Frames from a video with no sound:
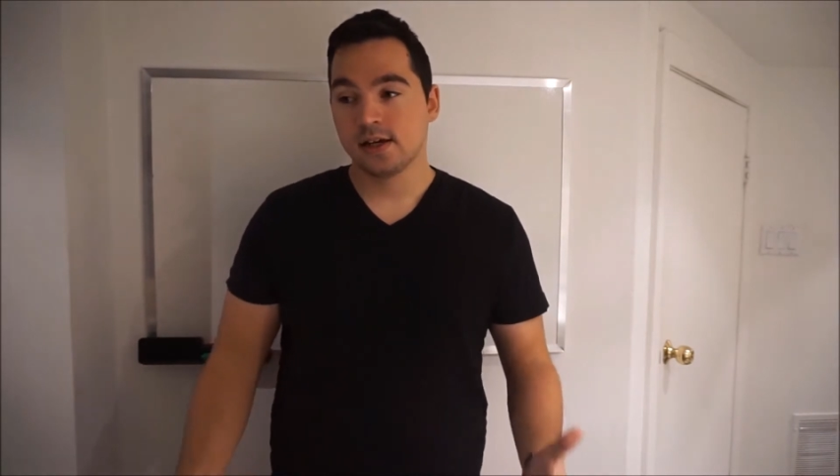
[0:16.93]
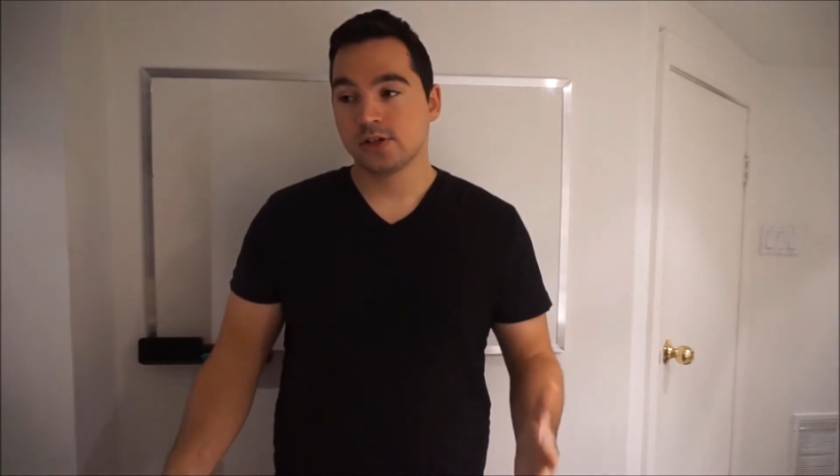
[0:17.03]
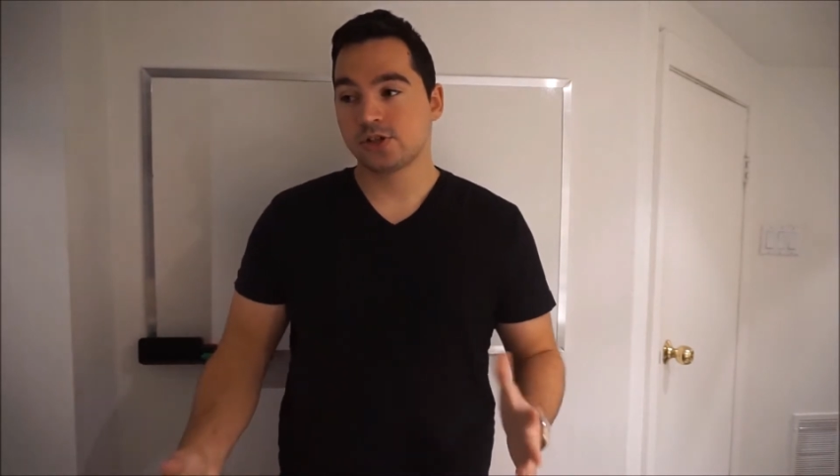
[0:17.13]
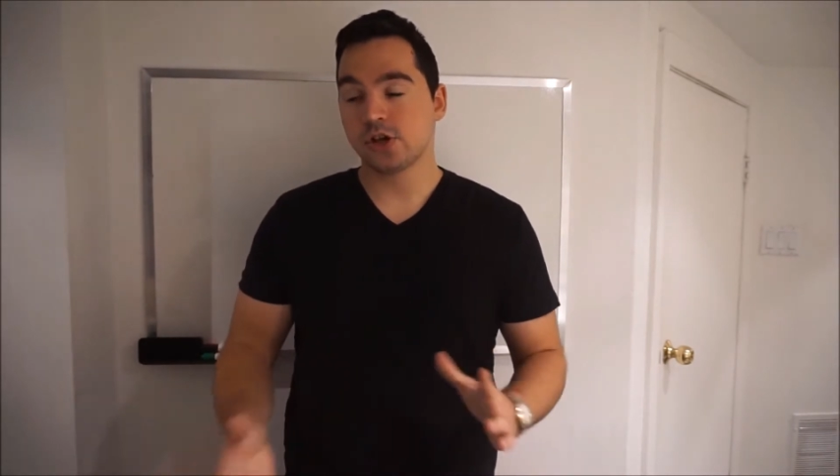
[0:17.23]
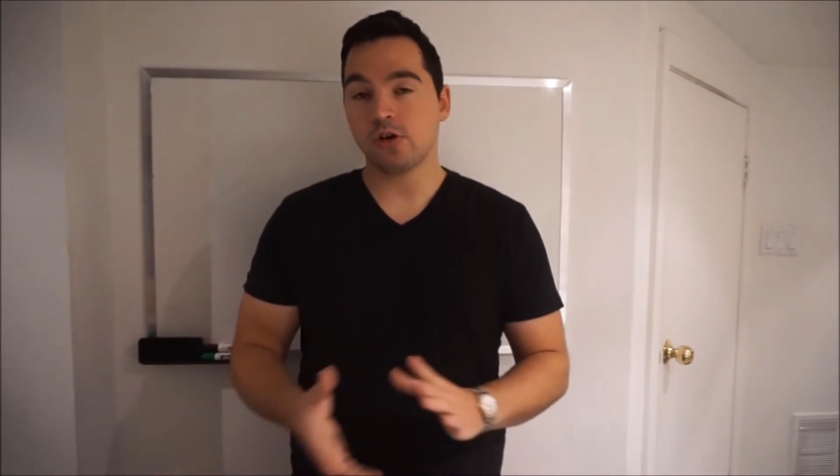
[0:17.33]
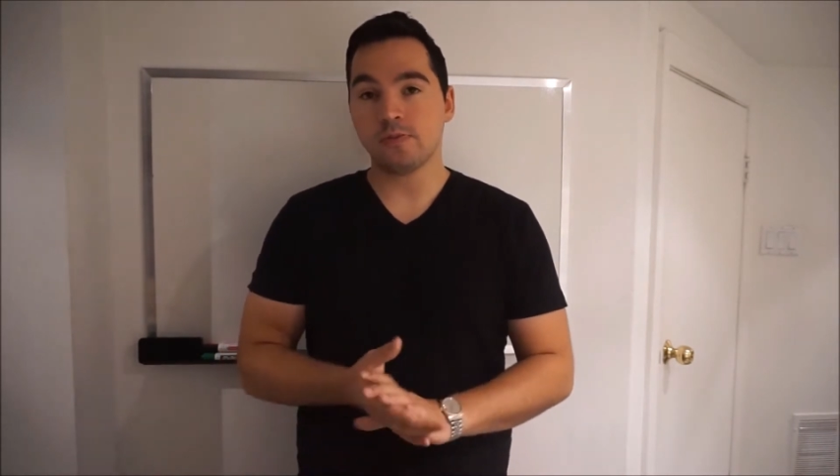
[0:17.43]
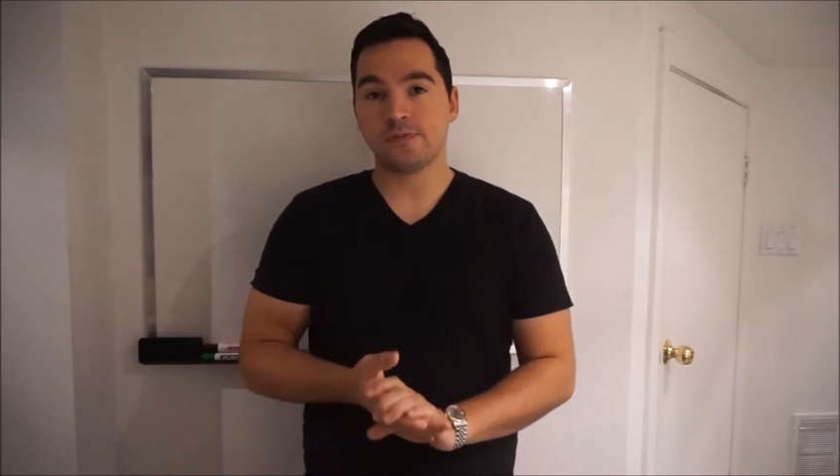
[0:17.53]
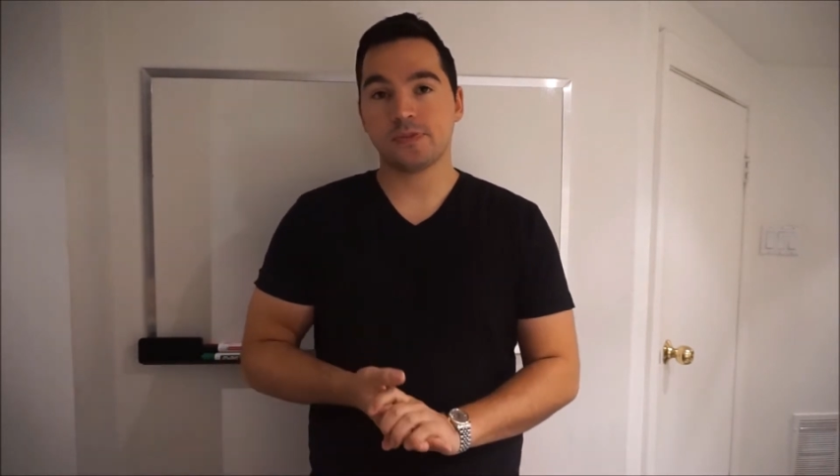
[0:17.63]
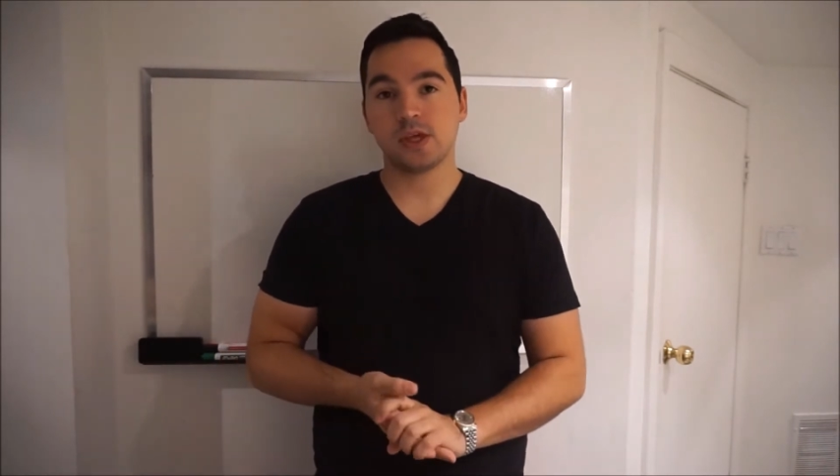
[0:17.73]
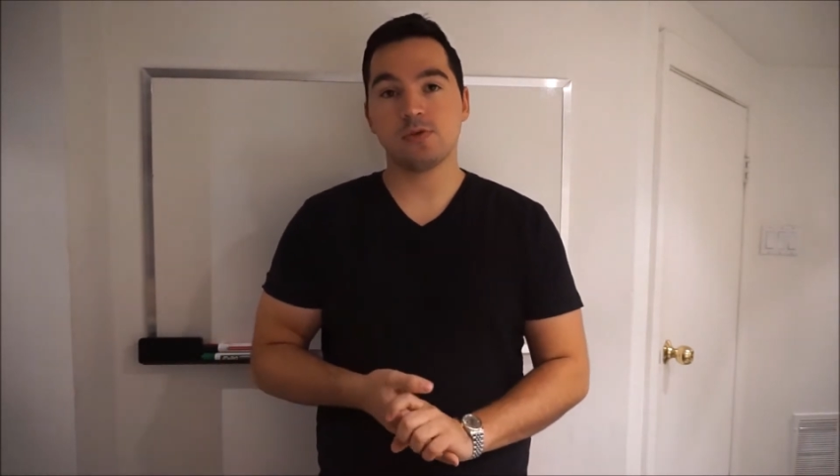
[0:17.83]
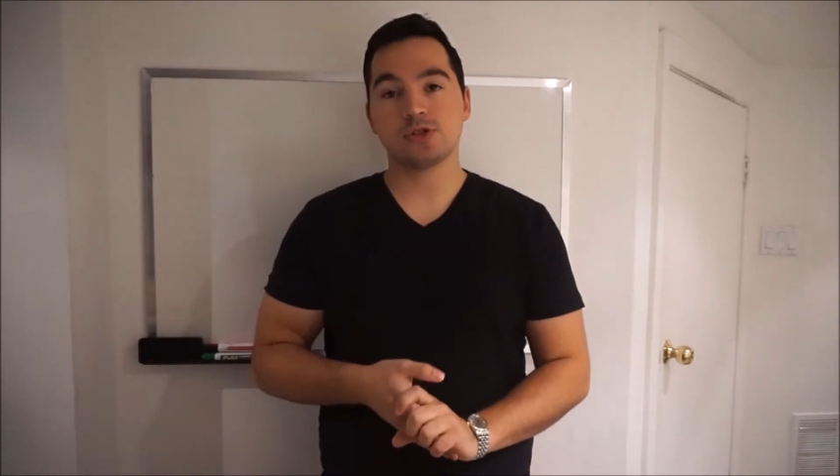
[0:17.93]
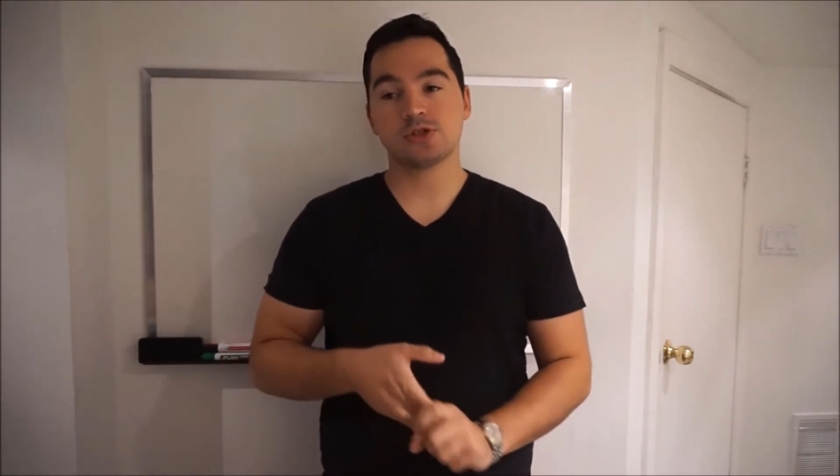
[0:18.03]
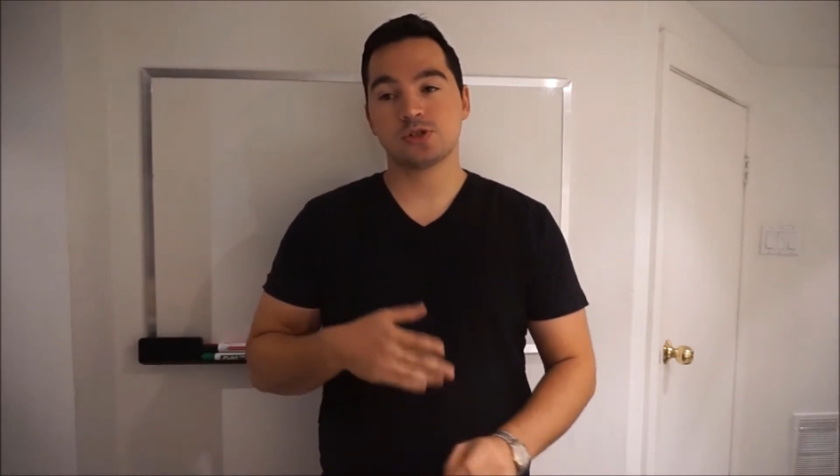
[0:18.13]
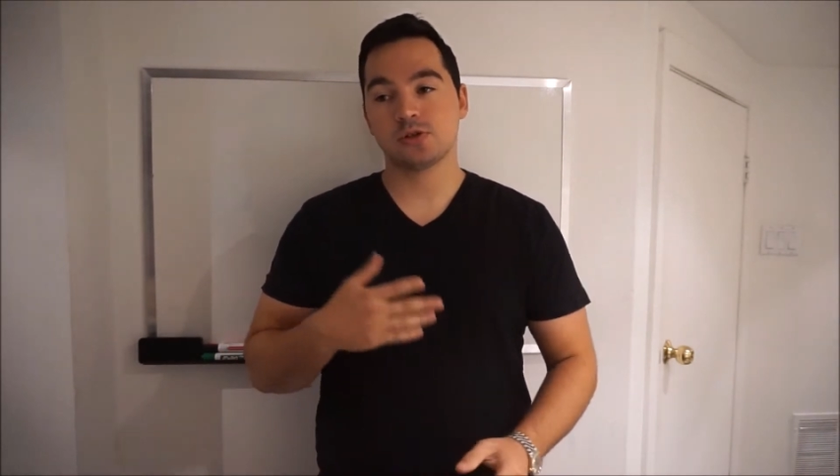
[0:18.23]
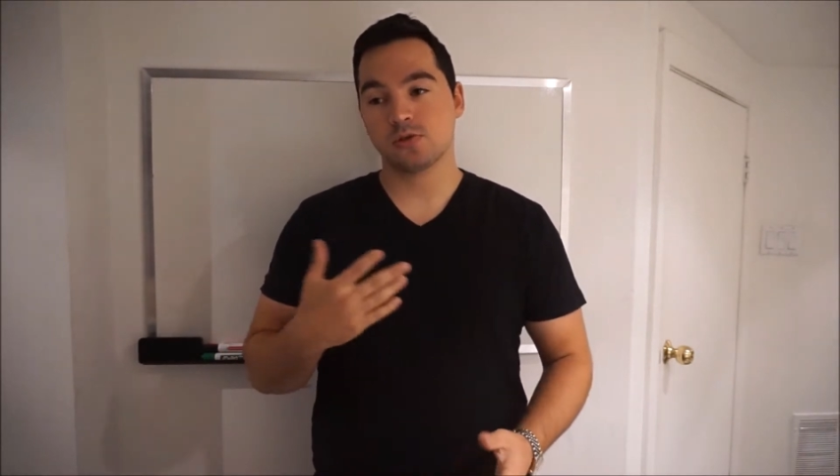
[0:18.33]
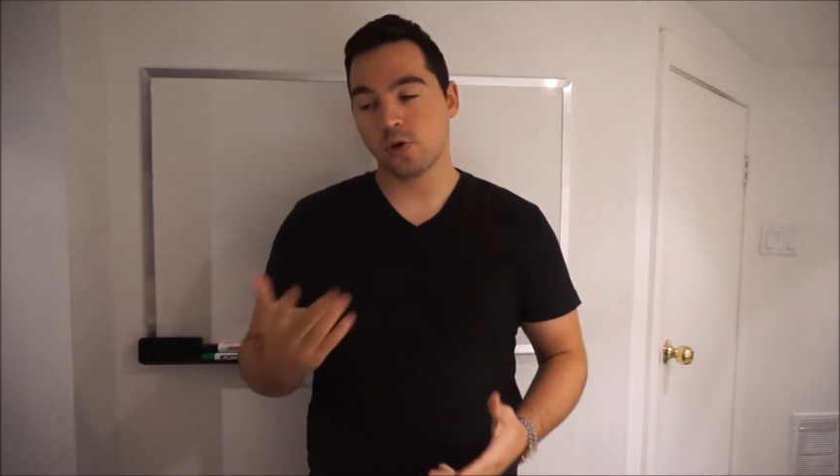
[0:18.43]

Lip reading: So, it was